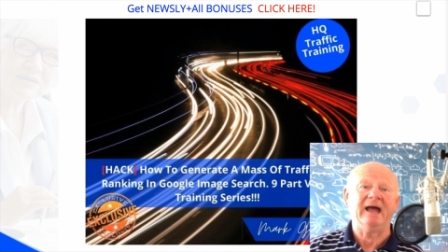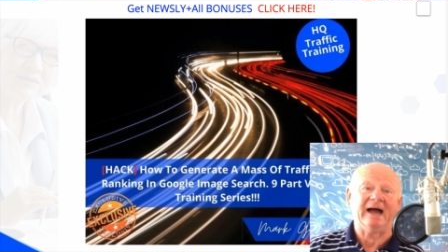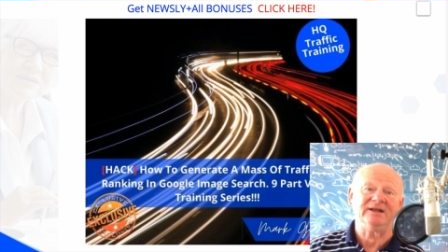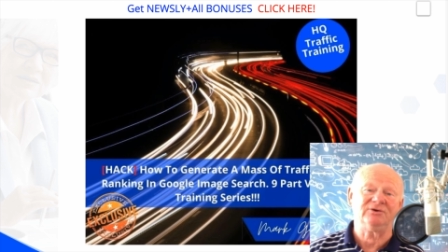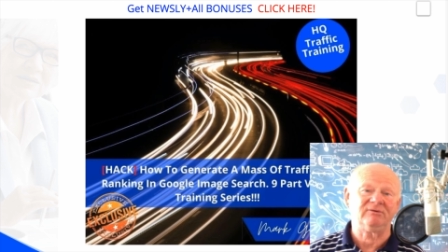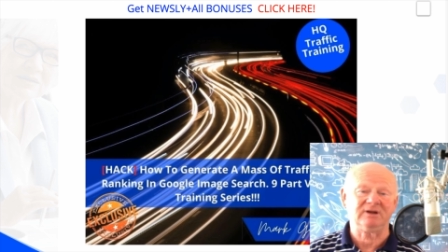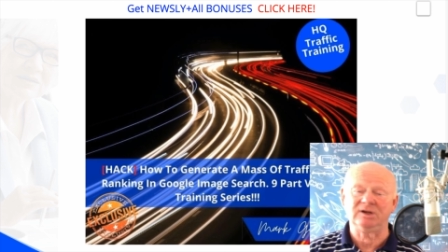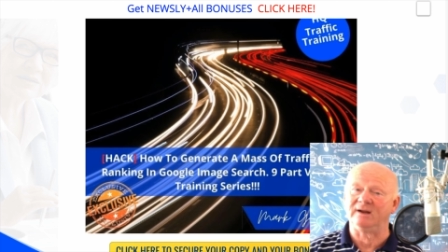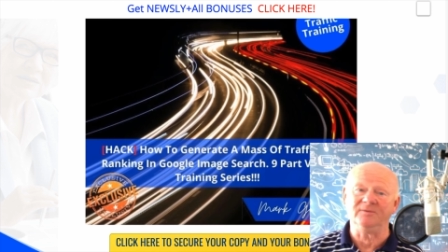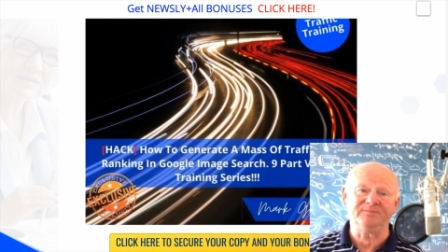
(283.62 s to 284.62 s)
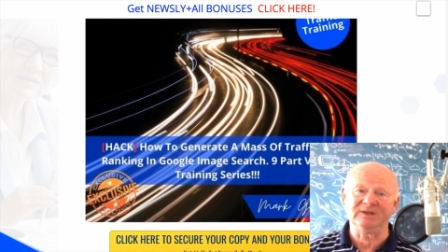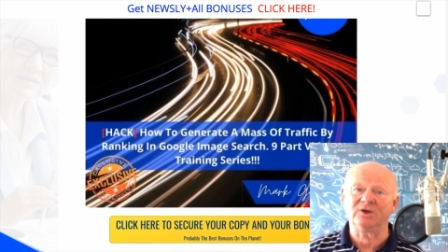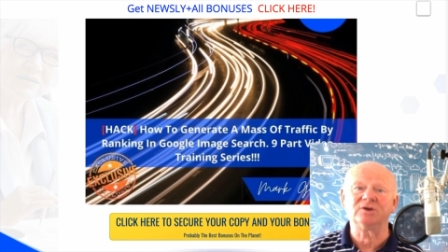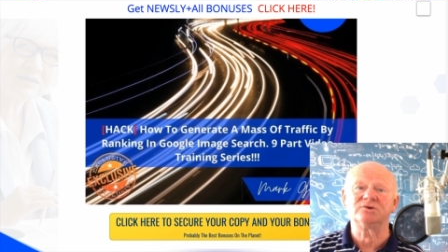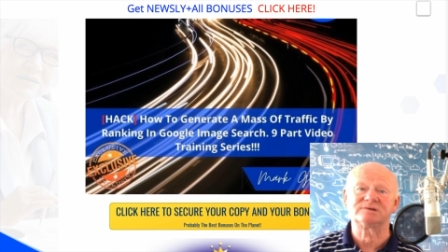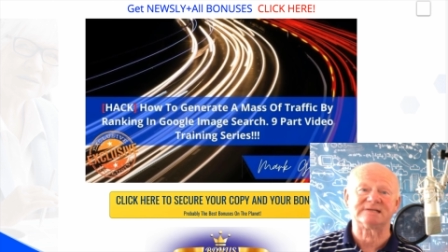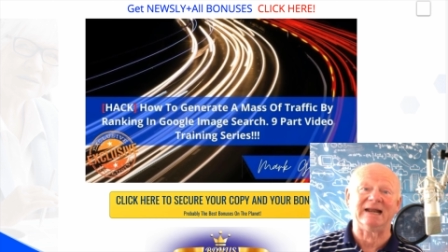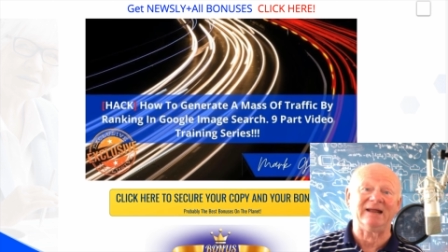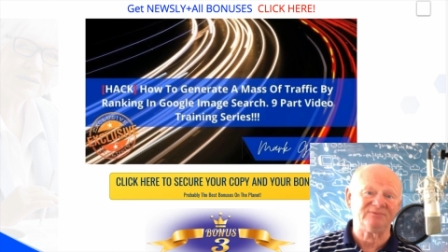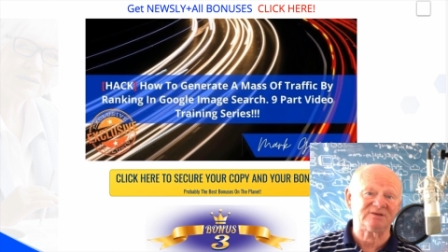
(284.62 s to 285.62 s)
and you are you know you can just
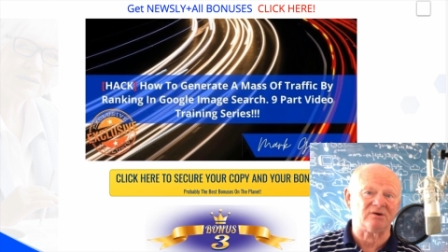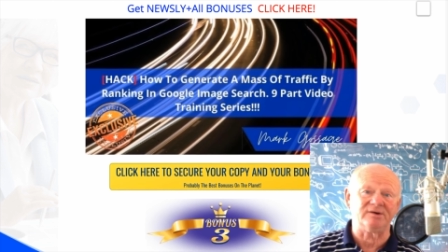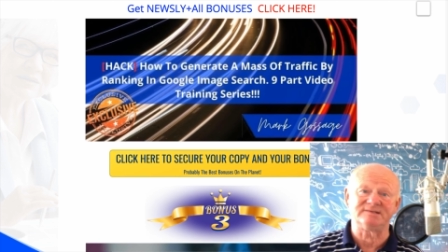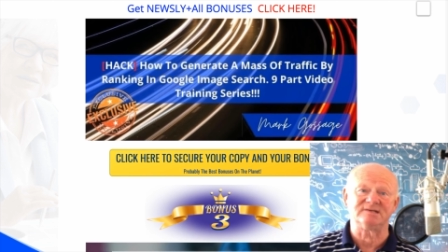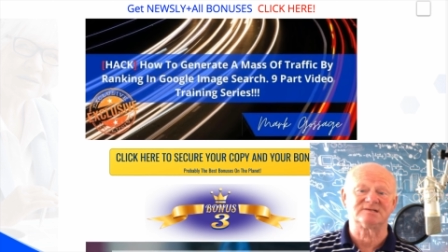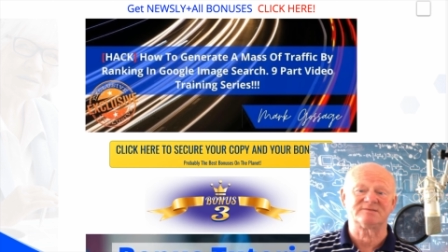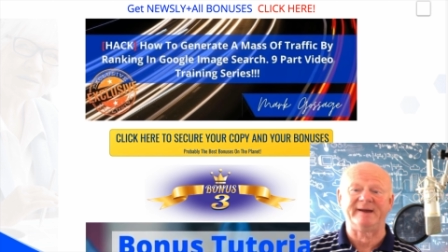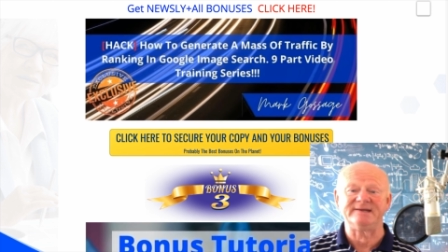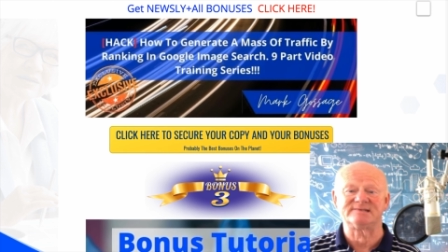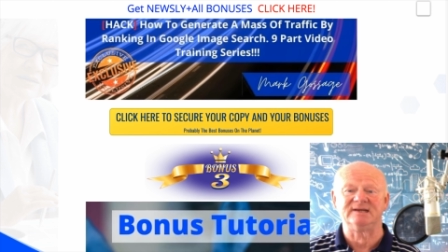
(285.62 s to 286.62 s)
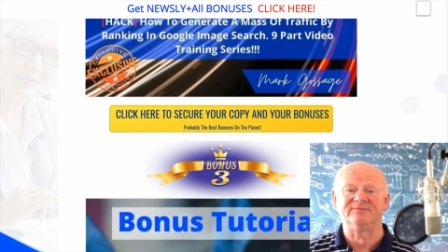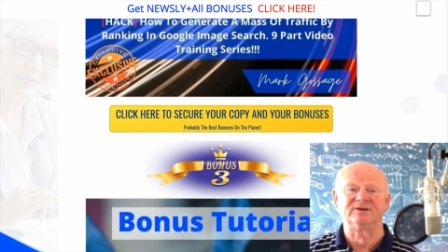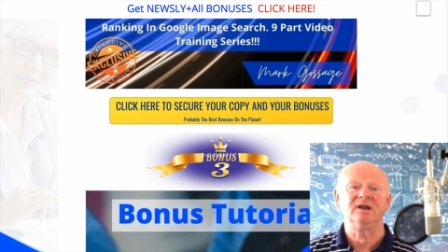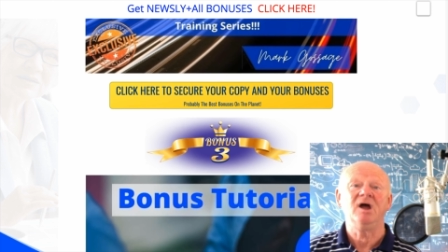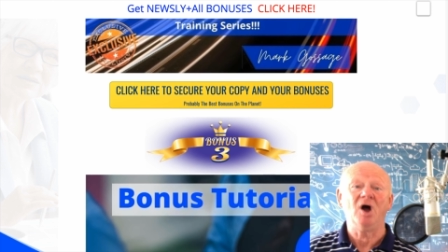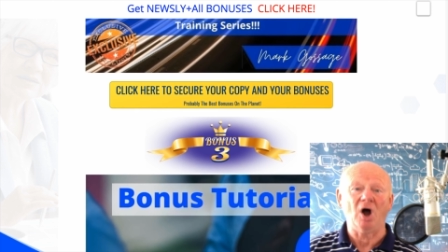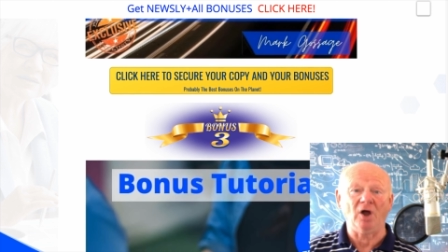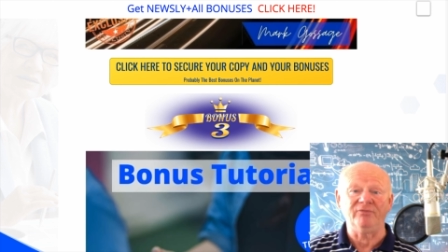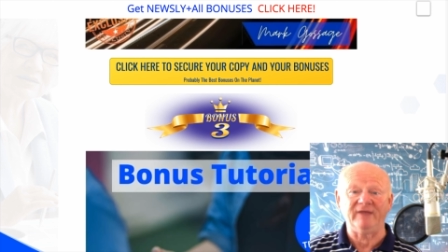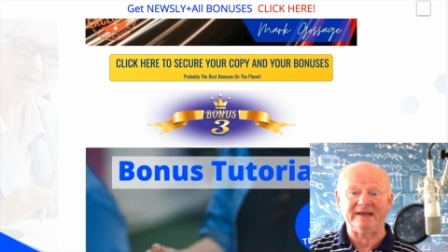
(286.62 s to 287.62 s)
sell advertising space even
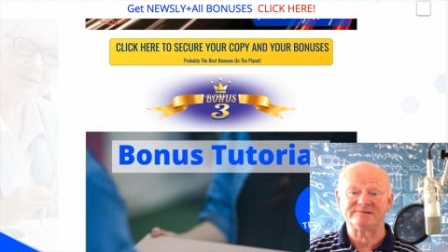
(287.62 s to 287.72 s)
on that